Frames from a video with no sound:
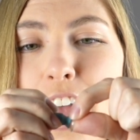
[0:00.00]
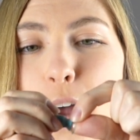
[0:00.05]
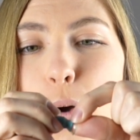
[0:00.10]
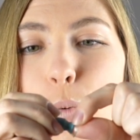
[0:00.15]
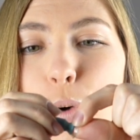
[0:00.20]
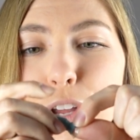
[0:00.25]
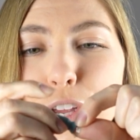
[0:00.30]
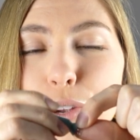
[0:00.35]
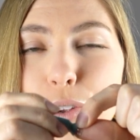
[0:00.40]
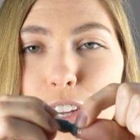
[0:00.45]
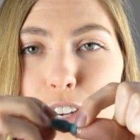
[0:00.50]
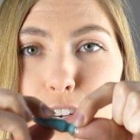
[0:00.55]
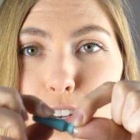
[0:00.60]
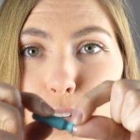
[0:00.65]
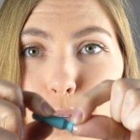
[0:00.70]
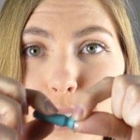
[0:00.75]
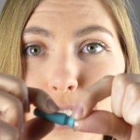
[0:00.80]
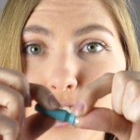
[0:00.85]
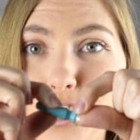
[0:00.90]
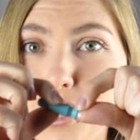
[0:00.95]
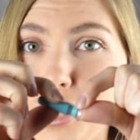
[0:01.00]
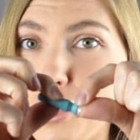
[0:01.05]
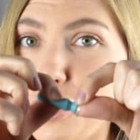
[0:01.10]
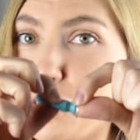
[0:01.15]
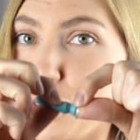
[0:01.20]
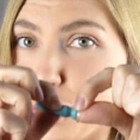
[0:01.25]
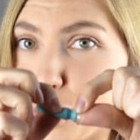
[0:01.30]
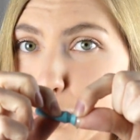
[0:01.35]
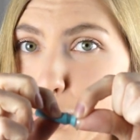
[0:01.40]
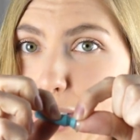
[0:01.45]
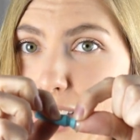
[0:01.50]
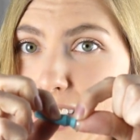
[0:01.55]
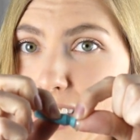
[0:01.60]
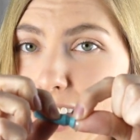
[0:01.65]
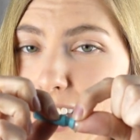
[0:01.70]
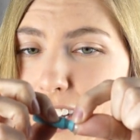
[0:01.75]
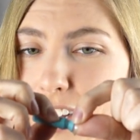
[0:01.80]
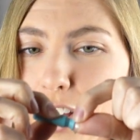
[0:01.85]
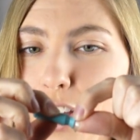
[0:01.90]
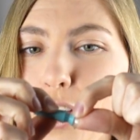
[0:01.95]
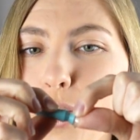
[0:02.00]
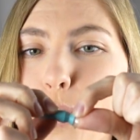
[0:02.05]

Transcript: what you can do is just squeeze it,